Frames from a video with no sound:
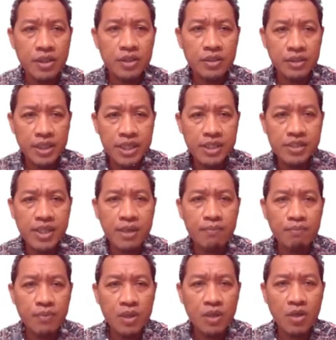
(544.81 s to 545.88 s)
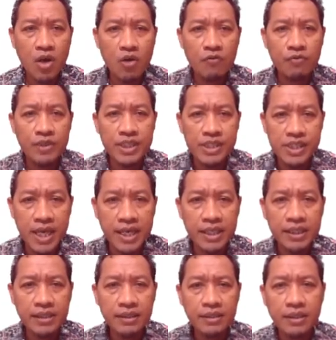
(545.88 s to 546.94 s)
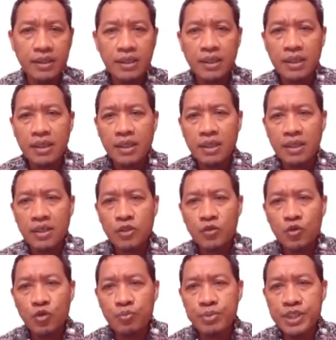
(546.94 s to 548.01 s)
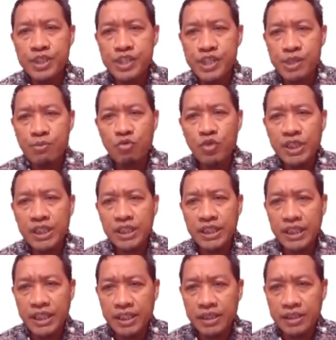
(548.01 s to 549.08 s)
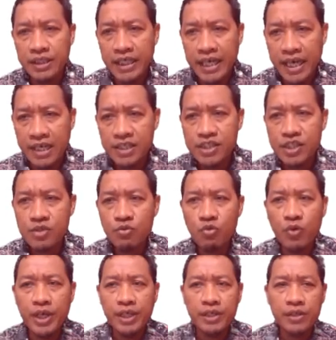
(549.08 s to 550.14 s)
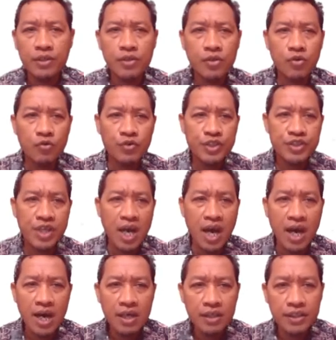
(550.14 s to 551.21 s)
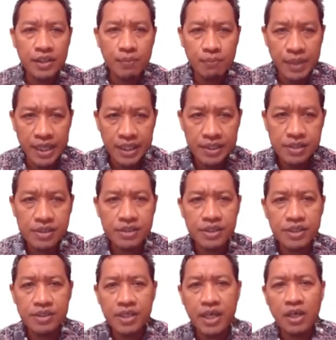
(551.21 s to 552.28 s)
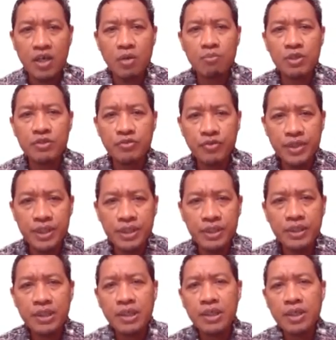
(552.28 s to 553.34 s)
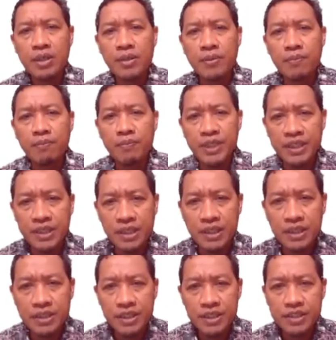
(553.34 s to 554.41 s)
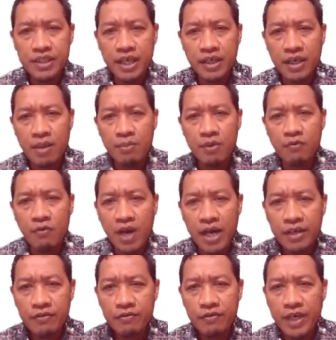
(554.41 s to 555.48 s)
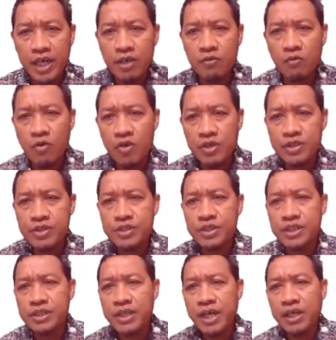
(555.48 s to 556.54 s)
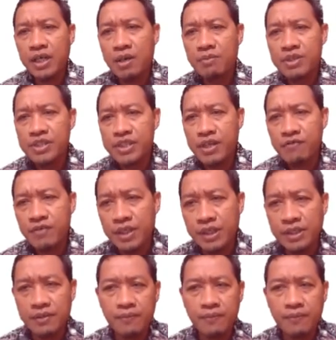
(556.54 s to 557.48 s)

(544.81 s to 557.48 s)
3 samples of design to be simulated in Ansys Fluent, which are the best design number 3, middle design number 5, and worst design number 7.